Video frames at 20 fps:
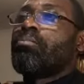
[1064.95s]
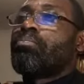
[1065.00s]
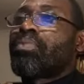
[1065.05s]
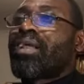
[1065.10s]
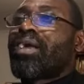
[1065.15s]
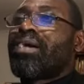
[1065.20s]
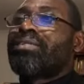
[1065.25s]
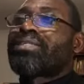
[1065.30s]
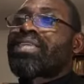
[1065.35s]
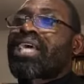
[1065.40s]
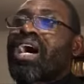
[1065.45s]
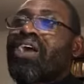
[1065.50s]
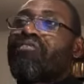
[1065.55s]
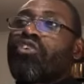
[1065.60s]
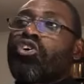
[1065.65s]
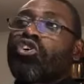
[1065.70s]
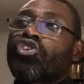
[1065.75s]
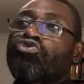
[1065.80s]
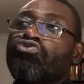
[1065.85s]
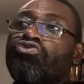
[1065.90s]
plans are
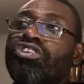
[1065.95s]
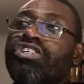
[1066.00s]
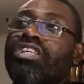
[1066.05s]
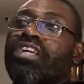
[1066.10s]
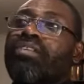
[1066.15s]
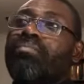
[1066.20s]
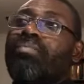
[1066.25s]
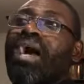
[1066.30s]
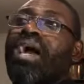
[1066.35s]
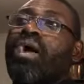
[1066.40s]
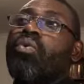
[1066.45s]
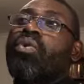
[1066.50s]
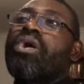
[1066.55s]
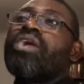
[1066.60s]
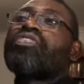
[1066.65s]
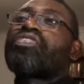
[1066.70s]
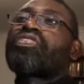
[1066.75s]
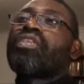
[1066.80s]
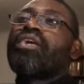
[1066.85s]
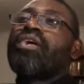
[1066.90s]
frustrated, but
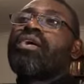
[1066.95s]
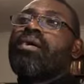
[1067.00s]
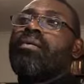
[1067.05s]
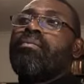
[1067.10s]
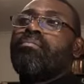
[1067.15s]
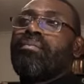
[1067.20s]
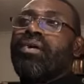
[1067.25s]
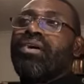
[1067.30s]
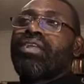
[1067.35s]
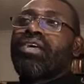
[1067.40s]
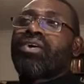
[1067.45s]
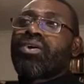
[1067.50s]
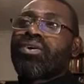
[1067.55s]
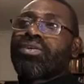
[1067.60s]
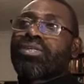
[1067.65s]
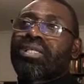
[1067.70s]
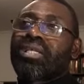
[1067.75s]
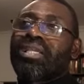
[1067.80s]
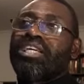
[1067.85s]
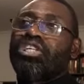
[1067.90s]
with many
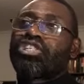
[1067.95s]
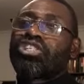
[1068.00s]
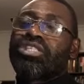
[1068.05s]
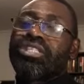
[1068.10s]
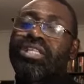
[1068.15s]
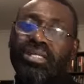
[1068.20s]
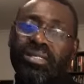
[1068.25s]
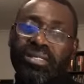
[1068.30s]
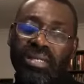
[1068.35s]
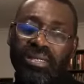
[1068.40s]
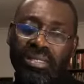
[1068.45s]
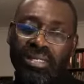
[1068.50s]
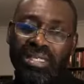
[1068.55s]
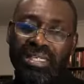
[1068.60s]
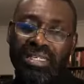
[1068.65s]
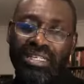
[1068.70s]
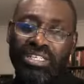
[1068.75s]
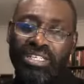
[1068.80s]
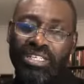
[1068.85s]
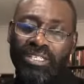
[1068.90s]
consolation, they
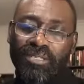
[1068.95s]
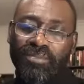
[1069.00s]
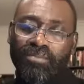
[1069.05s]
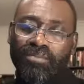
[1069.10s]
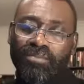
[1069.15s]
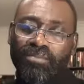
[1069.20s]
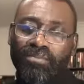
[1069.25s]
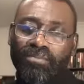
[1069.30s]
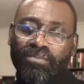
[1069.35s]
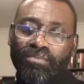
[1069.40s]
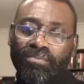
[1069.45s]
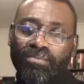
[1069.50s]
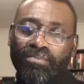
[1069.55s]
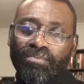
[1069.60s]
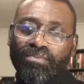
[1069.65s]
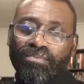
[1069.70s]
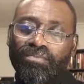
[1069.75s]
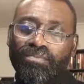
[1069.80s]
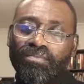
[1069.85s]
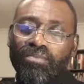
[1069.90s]
succeed.
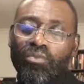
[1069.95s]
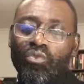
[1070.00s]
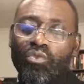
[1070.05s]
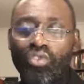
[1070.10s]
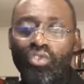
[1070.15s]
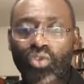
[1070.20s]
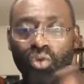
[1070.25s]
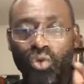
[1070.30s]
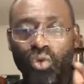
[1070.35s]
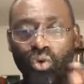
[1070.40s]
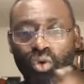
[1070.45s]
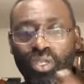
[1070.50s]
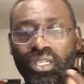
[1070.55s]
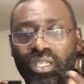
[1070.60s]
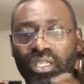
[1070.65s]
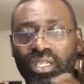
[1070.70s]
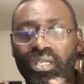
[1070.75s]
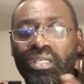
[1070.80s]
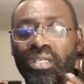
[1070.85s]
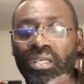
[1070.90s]

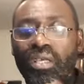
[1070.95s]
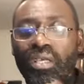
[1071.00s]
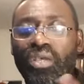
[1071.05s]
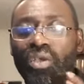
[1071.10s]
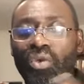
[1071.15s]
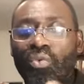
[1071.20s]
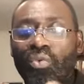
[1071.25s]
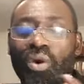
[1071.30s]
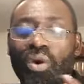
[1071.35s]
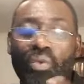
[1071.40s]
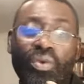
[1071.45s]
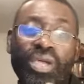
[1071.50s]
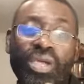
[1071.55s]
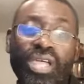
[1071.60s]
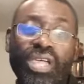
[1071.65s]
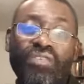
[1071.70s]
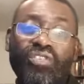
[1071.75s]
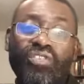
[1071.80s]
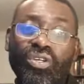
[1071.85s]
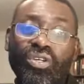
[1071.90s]
Only when we
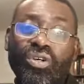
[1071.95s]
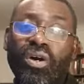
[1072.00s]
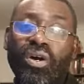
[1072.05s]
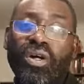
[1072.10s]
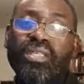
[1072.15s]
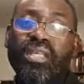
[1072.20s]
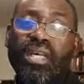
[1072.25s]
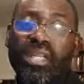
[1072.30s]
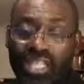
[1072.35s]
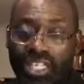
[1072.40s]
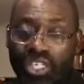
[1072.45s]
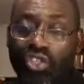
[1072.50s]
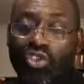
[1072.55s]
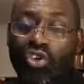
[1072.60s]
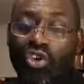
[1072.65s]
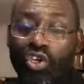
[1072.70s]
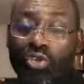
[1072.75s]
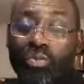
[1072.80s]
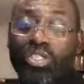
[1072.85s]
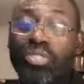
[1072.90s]
give to God, then there's
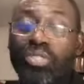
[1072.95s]
going to be